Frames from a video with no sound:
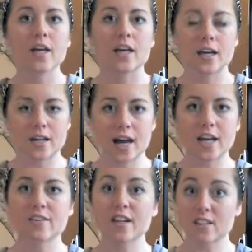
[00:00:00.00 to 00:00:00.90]
It
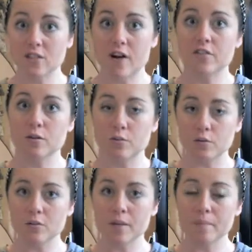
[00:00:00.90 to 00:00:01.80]
kind of gets soft at
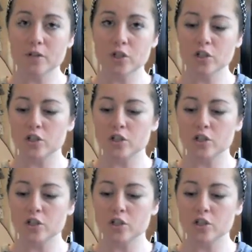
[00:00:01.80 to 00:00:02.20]
room temperature.